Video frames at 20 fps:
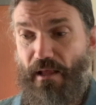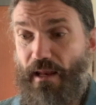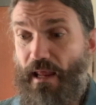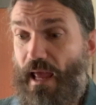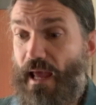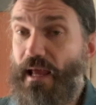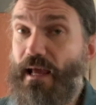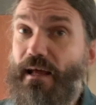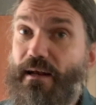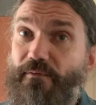
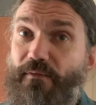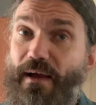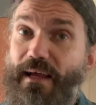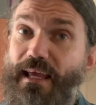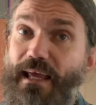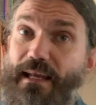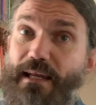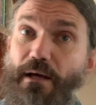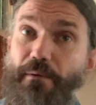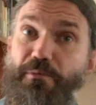Hey, and if I
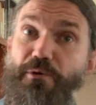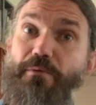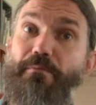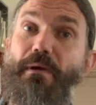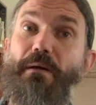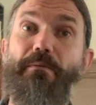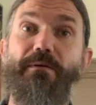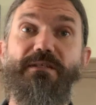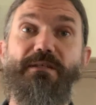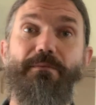can't help you,
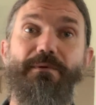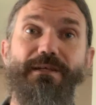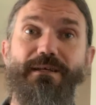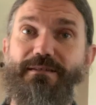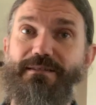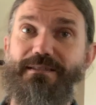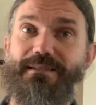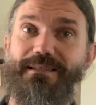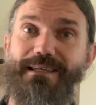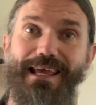maybe somebody
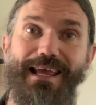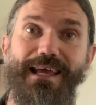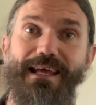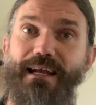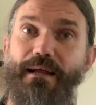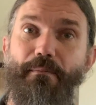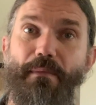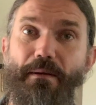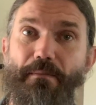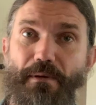else
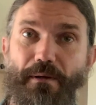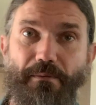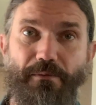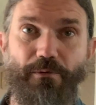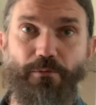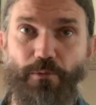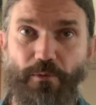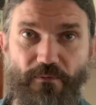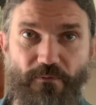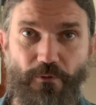can. I might be able
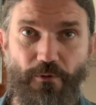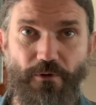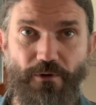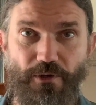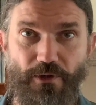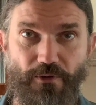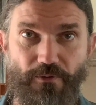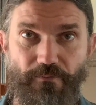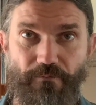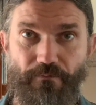to refer
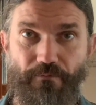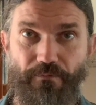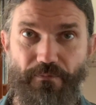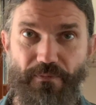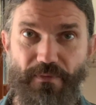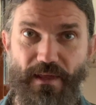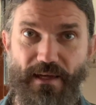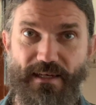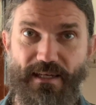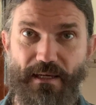you,
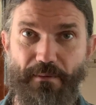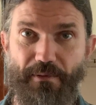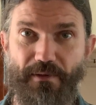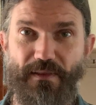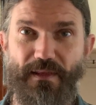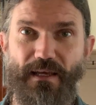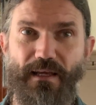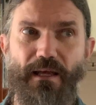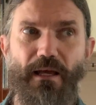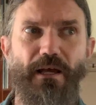that type of thing.